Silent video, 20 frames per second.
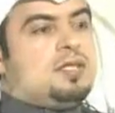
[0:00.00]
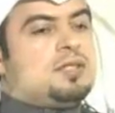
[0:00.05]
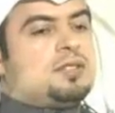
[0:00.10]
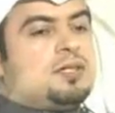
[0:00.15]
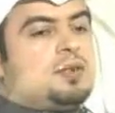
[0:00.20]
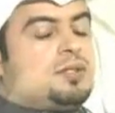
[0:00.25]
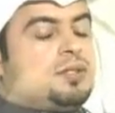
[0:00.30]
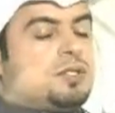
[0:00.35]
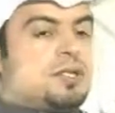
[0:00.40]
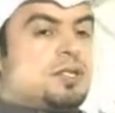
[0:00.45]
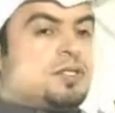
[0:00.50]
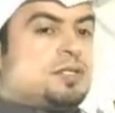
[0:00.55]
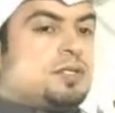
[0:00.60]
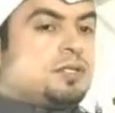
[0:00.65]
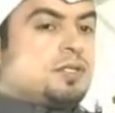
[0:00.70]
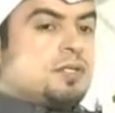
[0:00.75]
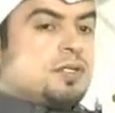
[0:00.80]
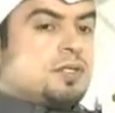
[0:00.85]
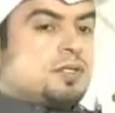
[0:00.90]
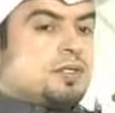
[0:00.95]
So stress
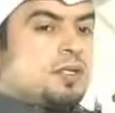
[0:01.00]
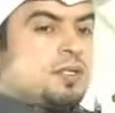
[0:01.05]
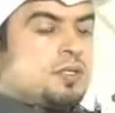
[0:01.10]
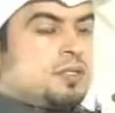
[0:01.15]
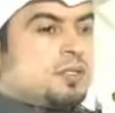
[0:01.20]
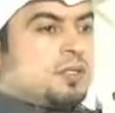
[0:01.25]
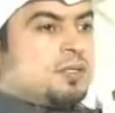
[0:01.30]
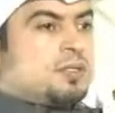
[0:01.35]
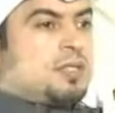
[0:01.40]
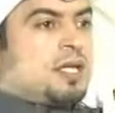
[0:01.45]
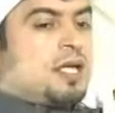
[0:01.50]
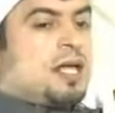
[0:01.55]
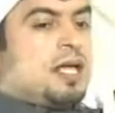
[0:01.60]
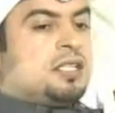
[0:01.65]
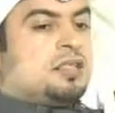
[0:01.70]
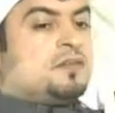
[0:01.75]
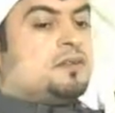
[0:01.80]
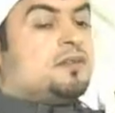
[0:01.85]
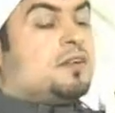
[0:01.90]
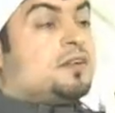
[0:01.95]
is
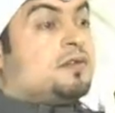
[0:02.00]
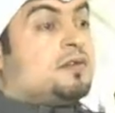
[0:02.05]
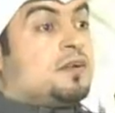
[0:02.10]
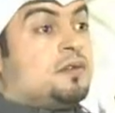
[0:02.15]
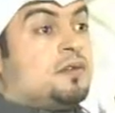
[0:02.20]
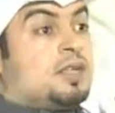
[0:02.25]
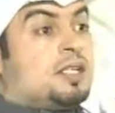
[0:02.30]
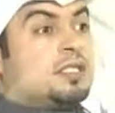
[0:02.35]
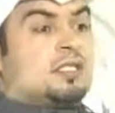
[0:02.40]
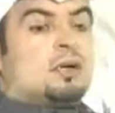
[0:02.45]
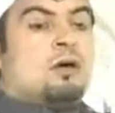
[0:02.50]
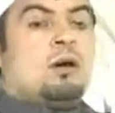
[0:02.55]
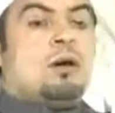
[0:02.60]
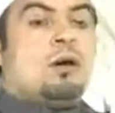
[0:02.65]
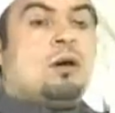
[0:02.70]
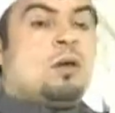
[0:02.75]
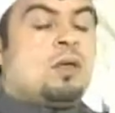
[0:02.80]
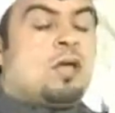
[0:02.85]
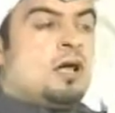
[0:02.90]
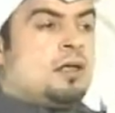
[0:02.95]
kind of affect
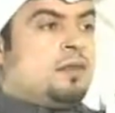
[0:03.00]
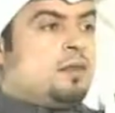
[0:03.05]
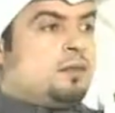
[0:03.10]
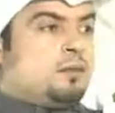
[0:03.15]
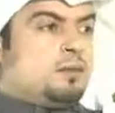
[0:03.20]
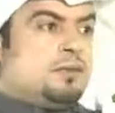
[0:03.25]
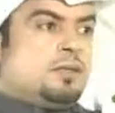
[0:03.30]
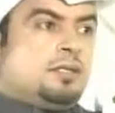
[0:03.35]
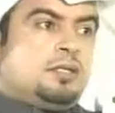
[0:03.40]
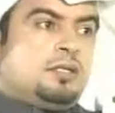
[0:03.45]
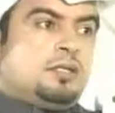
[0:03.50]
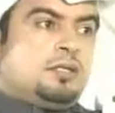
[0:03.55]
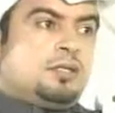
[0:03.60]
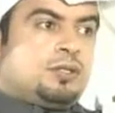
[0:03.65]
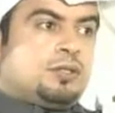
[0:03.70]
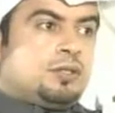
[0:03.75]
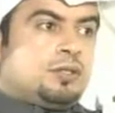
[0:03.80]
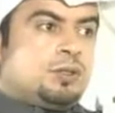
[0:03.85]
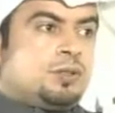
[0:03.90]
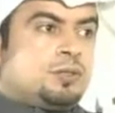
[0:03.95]
all other
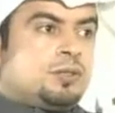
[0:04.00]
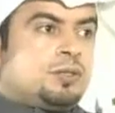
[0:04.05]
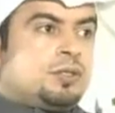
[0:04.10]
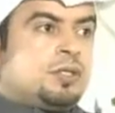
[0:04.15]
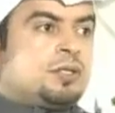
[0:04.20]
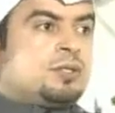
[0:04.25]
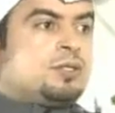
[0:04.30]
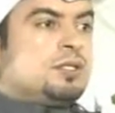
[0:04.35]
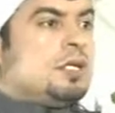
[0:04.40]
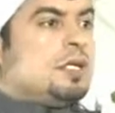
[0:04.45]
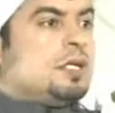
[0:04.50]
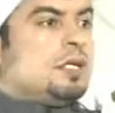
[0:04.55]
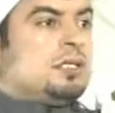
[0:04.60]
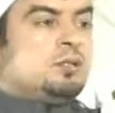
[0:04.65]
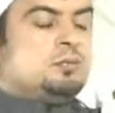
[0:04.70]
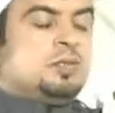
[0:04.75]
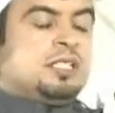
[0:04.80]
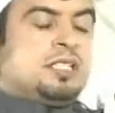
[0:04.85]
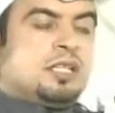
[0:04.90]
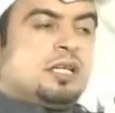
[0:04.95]
disorders
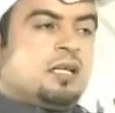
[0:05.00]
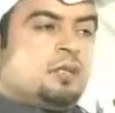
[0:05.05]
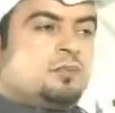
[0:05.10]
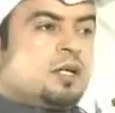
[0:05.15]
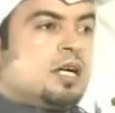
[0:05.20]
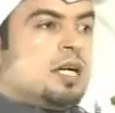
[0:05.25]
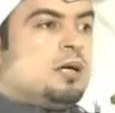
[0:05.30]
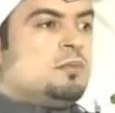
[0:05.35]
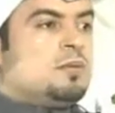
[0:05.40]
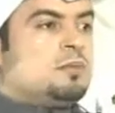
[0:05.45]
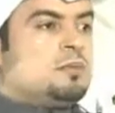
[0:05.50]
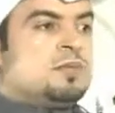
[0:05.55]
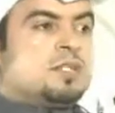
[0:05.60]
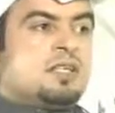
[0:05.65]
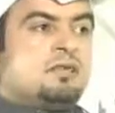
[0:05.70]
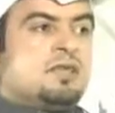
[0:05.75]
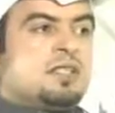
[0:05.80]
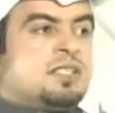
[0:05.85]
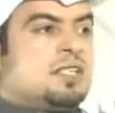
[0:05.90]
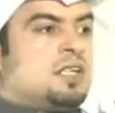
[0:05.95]
and medical problems
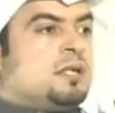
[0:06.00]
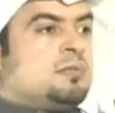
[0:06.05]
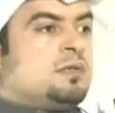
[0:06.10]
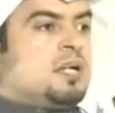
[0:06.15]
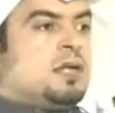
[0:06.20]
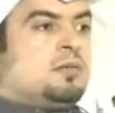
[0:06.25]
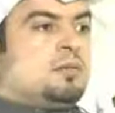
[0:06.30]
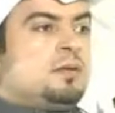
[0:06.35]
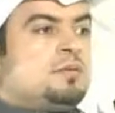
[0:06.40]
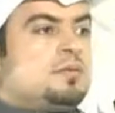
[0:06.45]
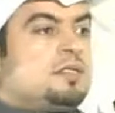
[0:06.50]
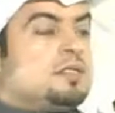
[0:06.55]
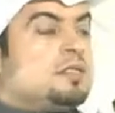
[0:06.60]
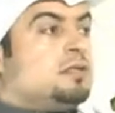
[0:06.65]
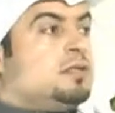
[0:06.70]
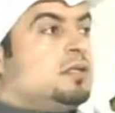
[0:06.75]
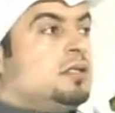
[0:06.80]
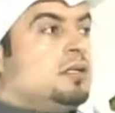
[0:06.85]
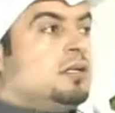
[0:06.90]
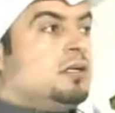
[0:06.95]
and physical problems
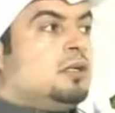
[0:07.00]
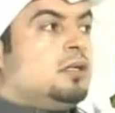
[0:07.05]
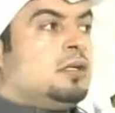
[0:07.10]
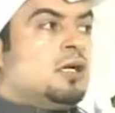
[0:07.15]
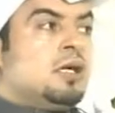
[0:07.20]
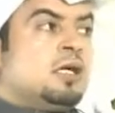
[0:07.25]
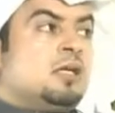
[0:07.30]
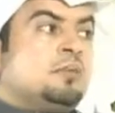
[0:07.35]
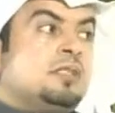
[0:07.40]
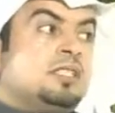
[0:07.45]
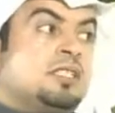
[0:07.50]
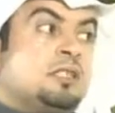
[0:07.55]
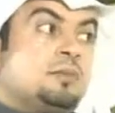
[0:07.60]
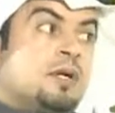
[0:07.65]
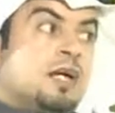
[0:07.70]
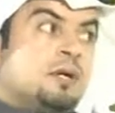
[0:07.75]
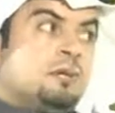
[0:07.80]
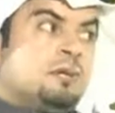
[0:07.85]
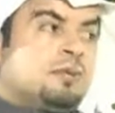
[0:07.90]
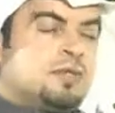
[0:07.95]
and mental
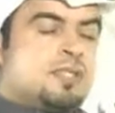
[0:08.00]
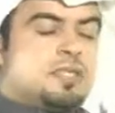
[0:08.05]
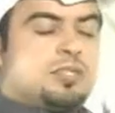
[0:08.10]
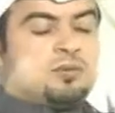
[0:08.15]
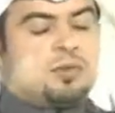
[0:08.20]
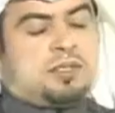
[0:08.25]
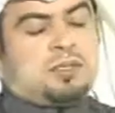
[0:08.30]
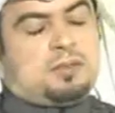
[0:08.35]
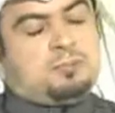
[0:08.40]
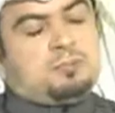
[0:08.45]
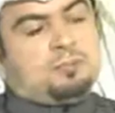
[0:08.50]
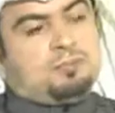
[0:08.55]
problems as well.